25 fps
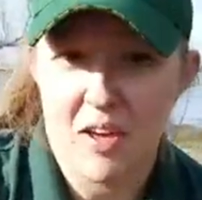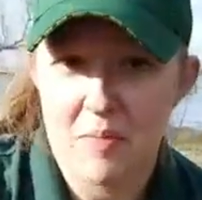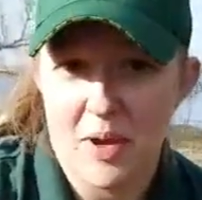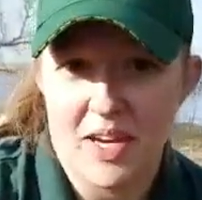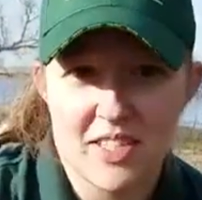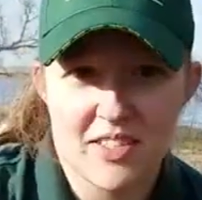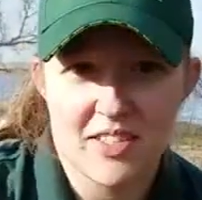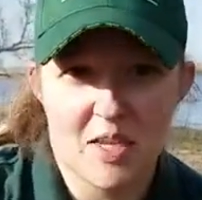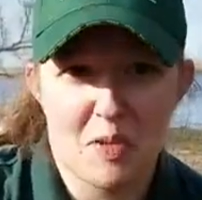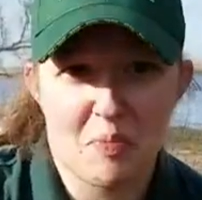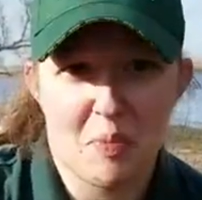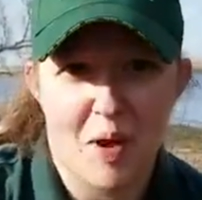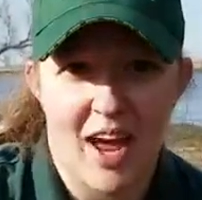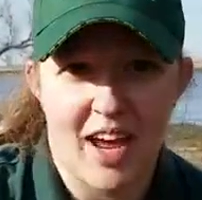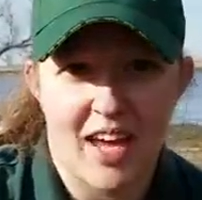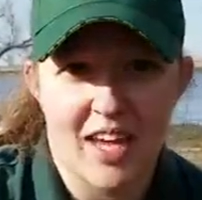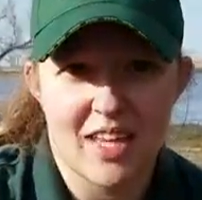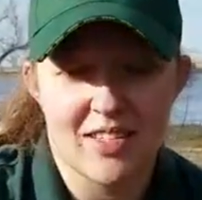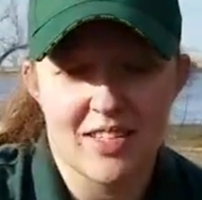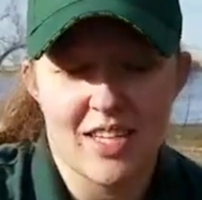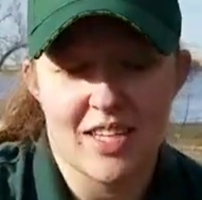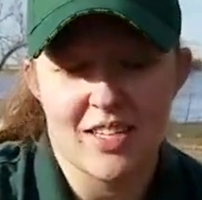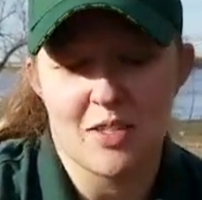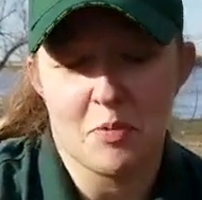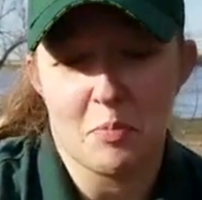of my seed packet
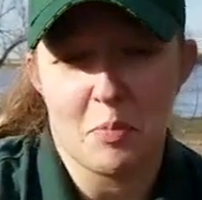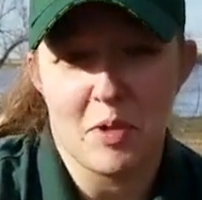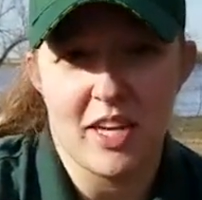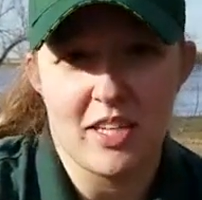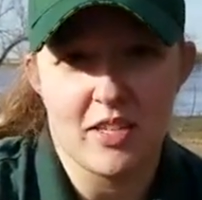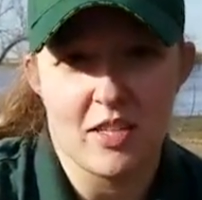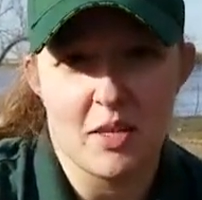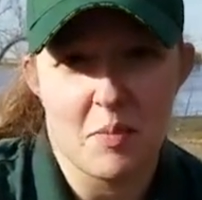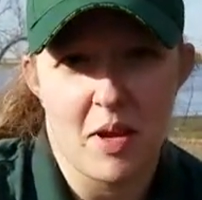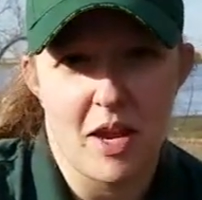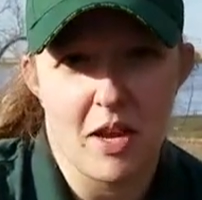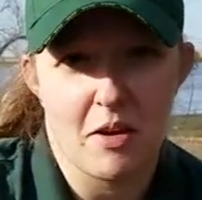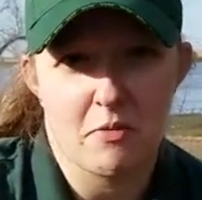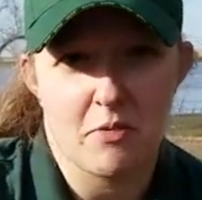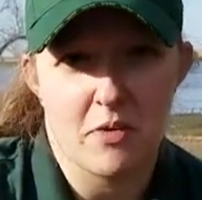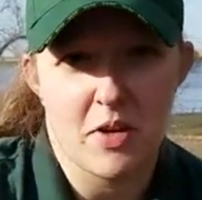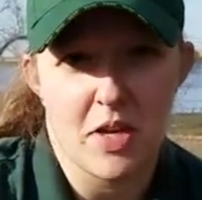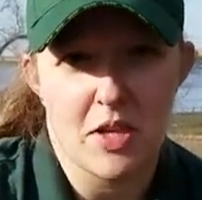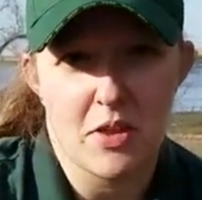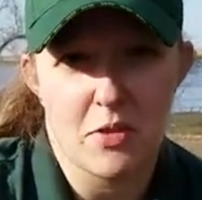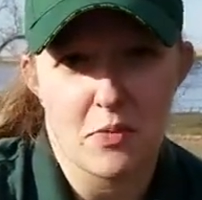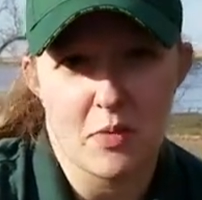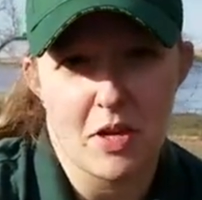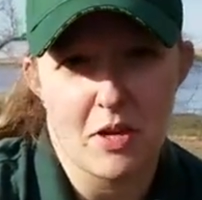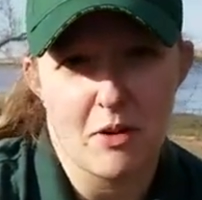says to plant them every
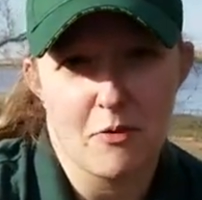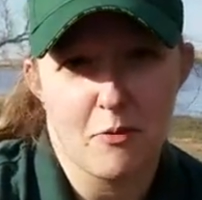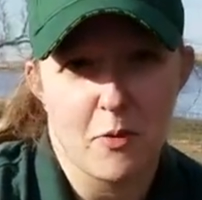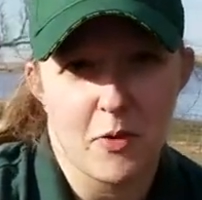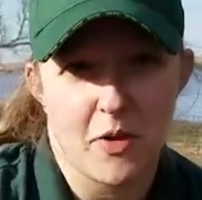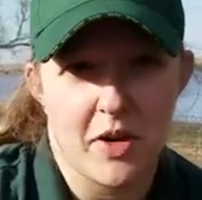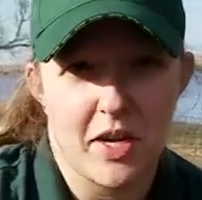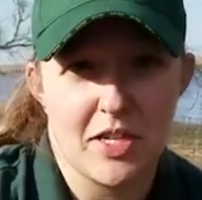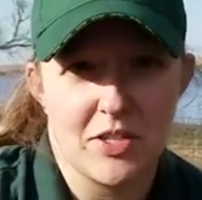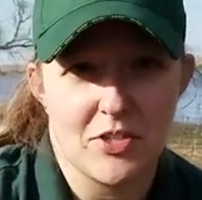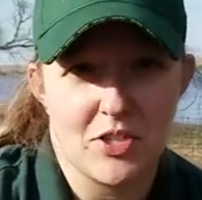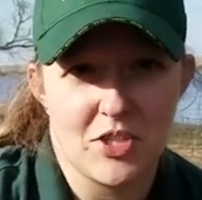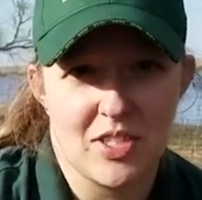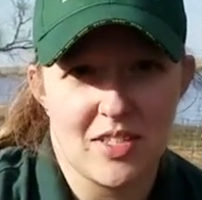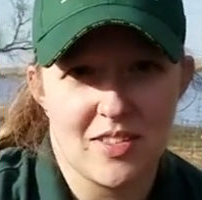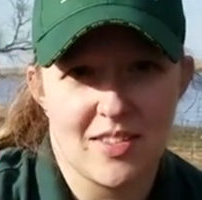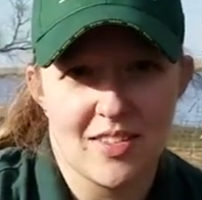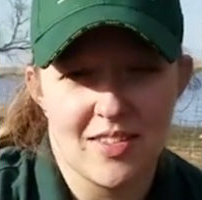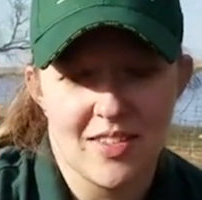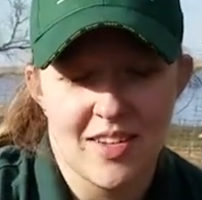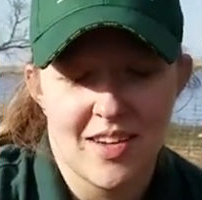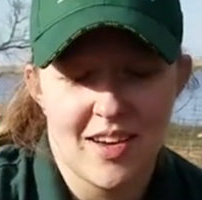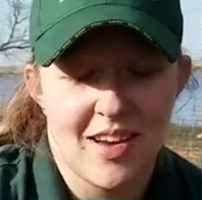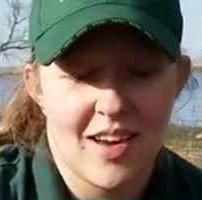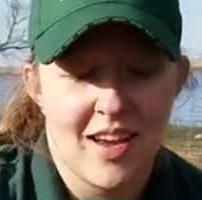3 to 4 inches.
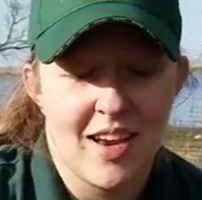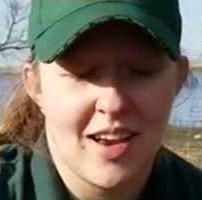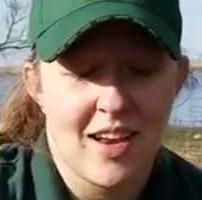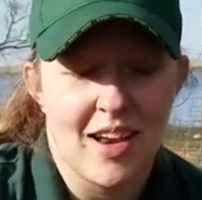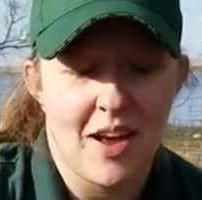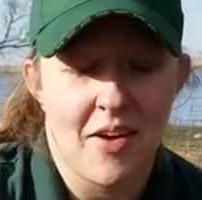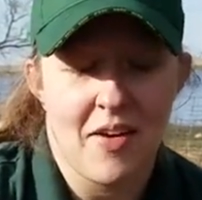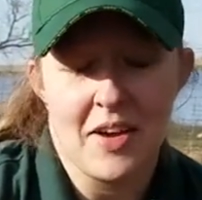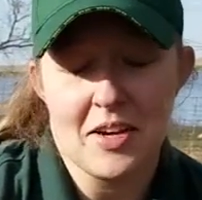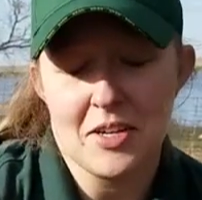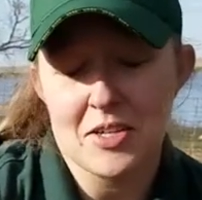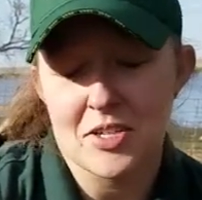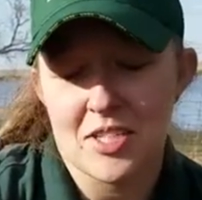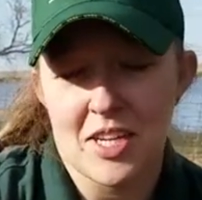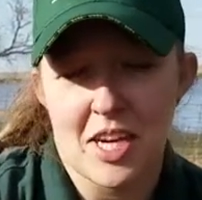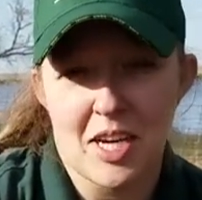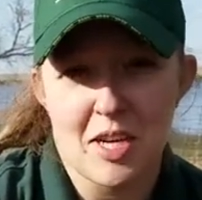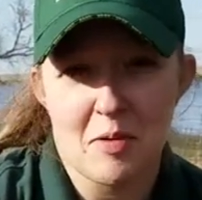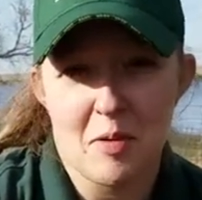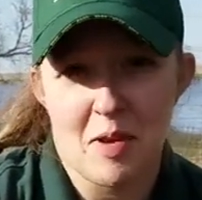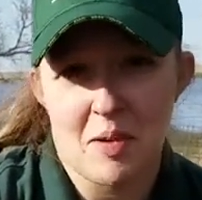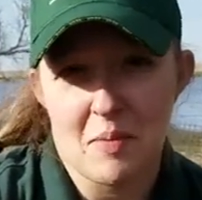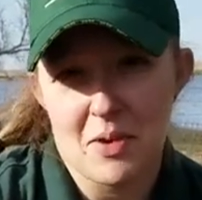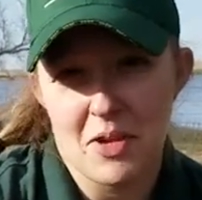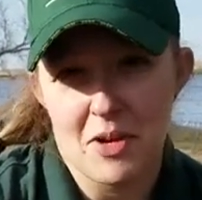Now I understand
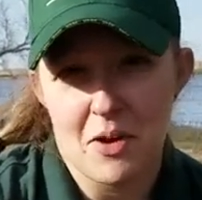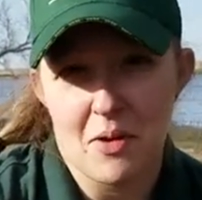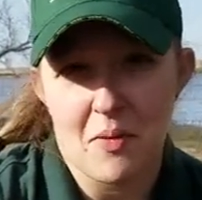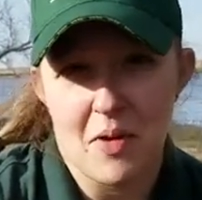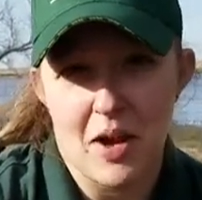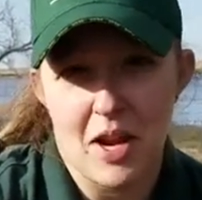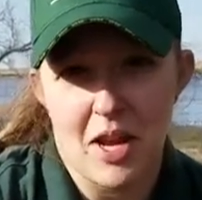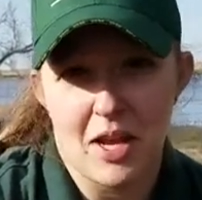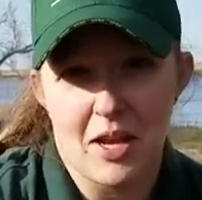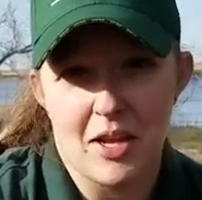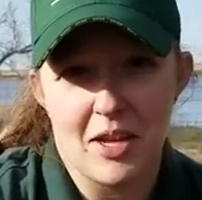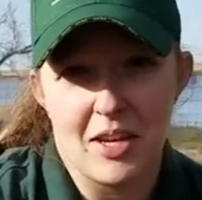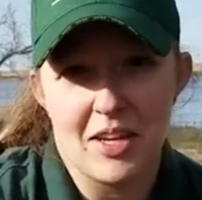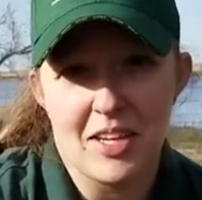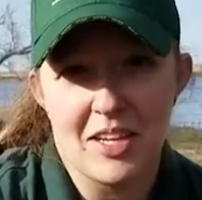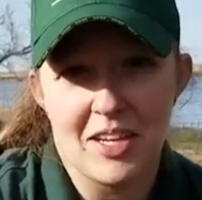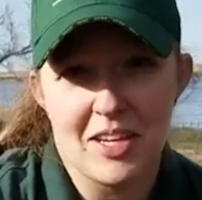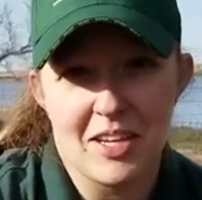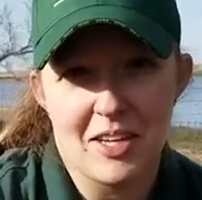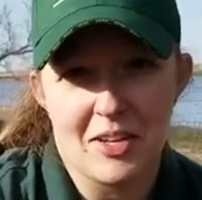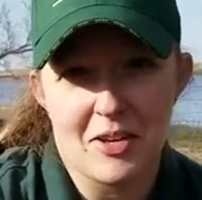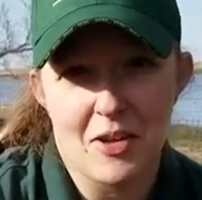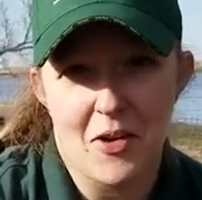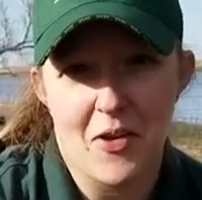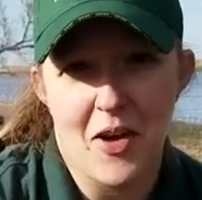maybe you don't want to
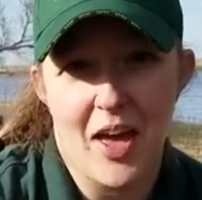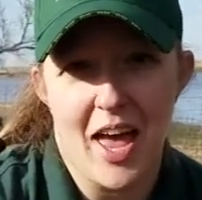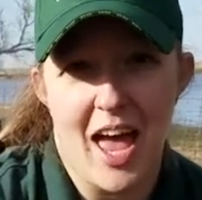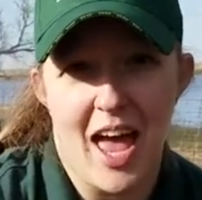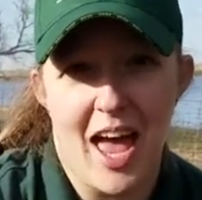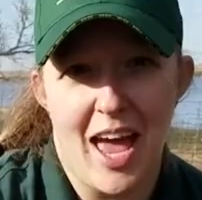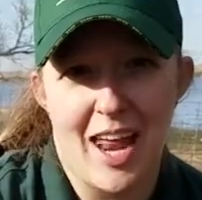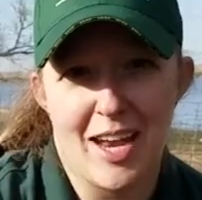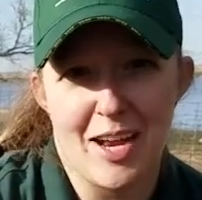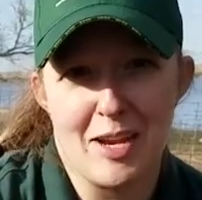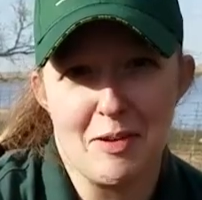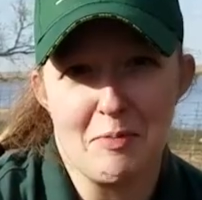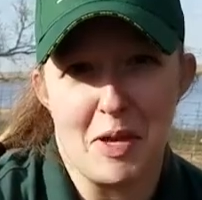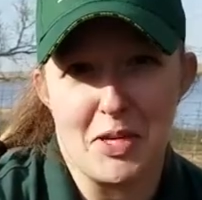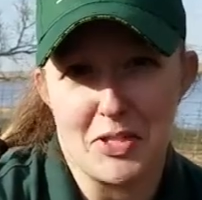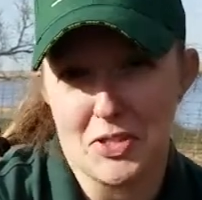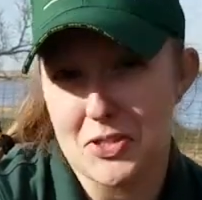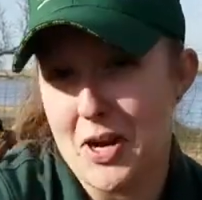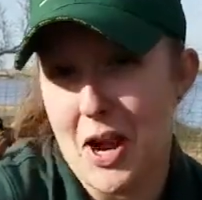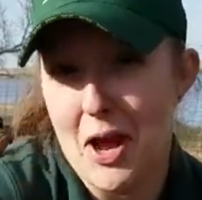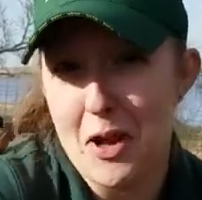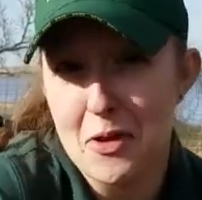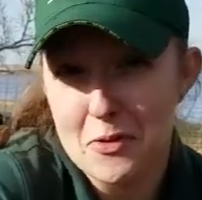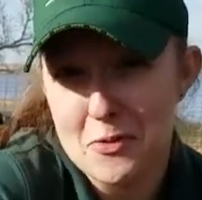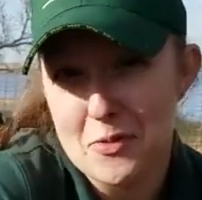go ahead and measure
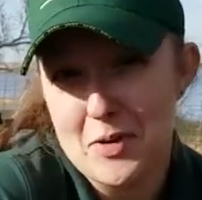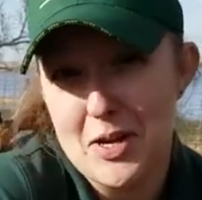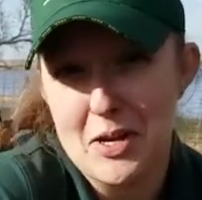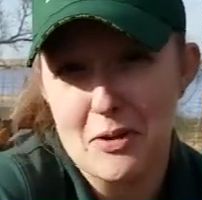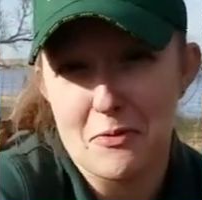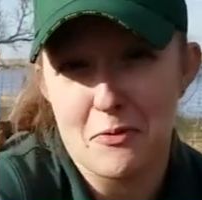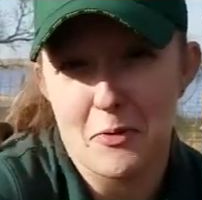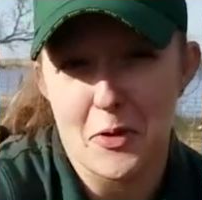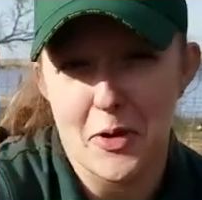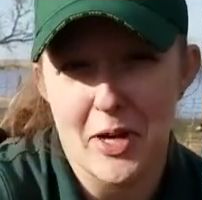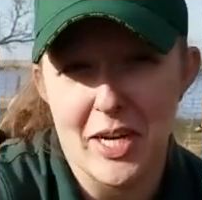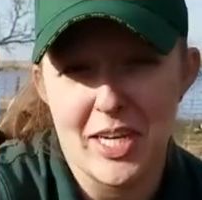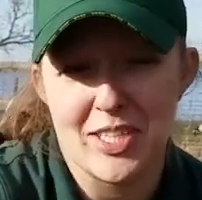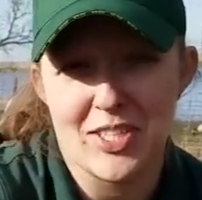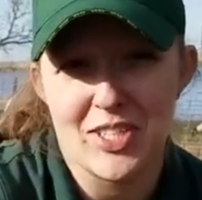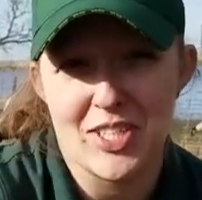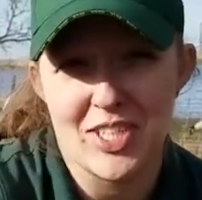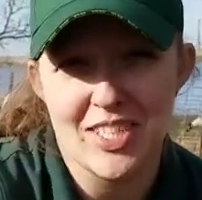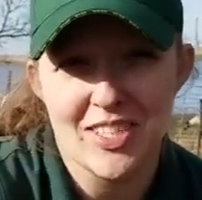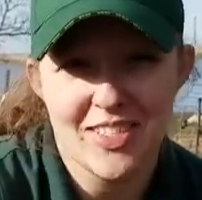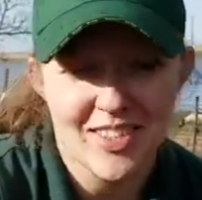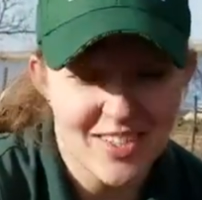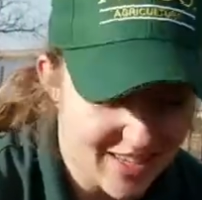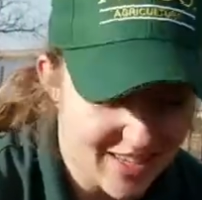out 3 to 4 inches,